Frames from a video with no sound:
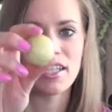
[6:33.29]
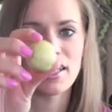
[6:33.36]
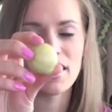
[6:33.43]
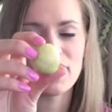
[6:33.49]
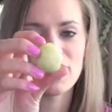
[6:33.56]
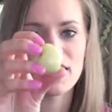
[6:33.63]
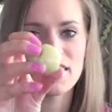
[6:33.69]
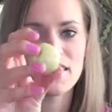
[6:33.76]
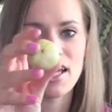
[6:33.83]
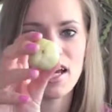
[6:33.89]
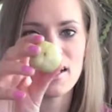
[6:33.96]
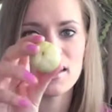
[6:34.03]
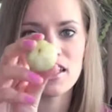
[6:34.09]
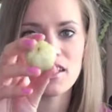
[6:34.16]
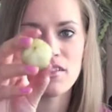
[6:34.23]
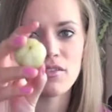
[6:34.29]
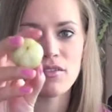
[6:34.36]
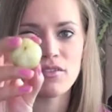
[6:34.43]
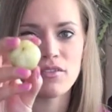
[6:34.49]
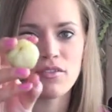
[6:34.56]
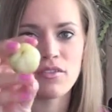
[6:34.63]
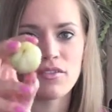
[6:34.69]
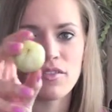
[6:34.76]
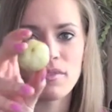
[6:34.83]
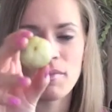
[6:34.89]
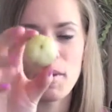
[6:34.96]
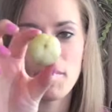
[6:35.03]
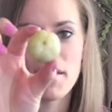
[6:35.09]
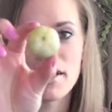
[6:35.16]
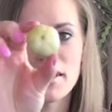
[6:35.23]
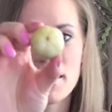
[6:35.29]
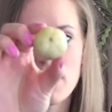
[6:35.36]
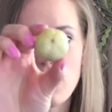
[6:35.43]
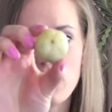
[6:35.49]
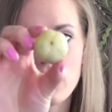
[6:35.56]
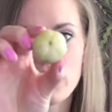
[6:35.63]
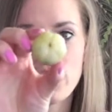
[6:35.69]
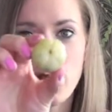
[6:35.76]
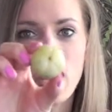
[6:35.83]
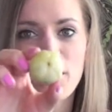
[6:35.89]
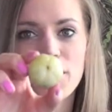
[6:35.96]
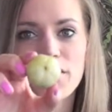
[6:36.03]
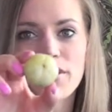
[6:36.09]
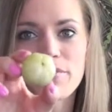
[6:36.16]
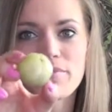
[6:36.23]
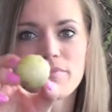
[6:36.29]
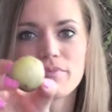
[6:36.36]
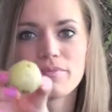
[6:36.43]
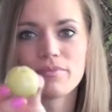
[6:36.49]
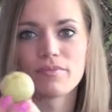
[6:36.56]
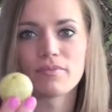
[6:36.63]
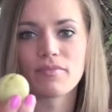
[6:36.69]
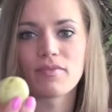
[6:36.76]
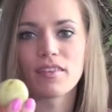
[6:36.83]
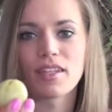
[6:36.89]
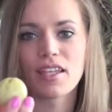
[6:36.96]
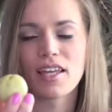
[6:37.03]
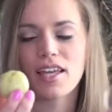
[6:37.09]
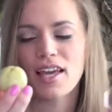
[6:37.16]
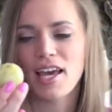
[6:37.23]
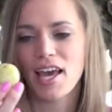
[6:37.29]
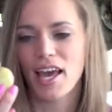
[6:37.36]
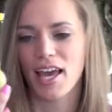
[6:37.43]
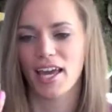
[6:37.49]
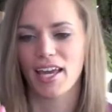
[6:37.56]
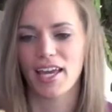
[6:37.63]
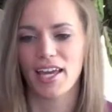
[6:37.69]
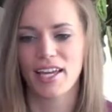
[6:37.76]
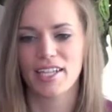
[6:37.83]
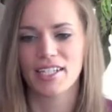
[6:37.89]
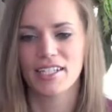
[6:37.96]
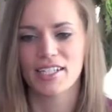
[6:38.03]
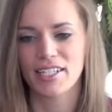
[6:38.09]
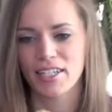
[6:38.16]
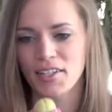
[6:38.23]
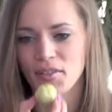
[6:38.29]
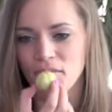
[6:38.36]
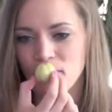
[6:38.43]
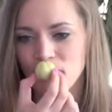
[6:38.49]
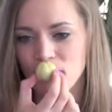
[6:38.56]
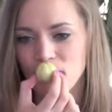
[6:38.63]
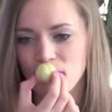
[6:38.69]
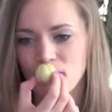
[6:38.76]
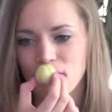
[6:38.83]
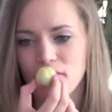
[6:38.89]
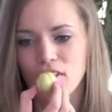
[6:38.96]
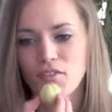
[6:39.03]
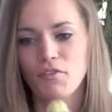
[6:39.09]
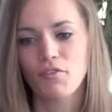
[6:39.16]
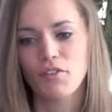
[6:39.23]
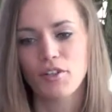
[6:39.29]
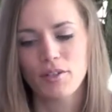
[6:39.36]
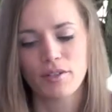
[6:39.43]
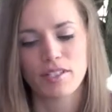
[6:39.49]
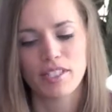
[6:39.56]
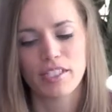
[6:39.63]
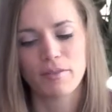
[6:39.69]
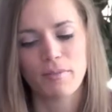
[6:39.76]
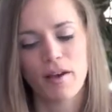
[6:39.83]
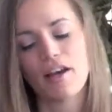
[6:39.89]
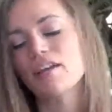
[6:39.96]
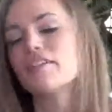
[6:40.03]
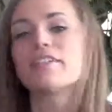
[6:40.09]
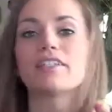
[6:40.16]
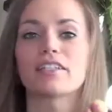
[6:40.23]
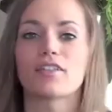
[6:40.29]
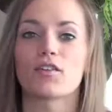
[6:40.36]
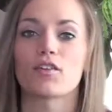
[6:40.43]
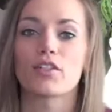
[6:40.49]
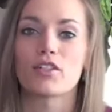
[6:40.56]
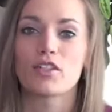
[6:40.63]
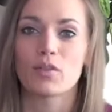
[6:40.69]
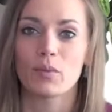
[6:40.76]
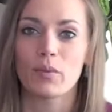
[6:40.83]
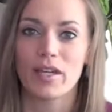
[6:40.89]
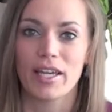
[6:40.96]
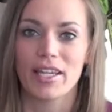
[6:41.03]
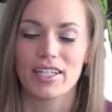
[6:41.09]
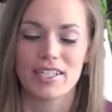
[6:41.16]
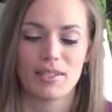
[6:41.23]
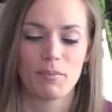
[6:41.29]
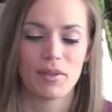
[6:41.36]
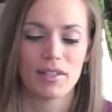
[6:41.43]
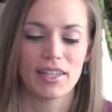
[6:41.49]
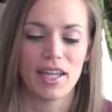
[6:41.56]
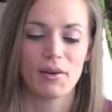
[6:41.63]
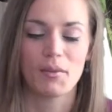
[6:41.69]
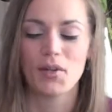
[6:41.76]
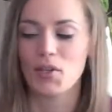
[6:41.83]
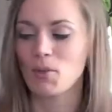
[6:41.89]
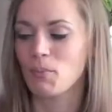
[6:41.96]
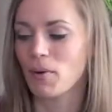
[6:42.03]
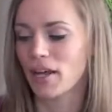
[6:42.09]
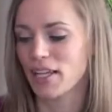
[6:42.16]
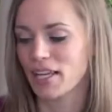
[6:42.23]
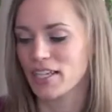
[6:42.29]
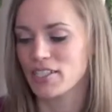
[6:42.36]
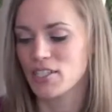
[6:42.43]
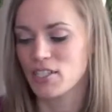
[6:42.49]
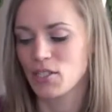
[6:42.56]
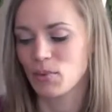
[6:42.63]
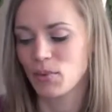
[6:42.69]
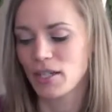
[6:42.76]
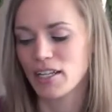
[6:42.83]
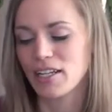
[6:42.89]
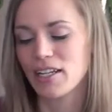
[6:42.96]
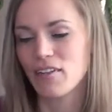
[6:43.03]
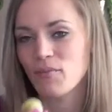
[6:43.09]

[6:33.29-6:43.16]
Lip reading: like the size of maybe a silver dollar. And the fruit smells a little sweet, but then when you bite into it,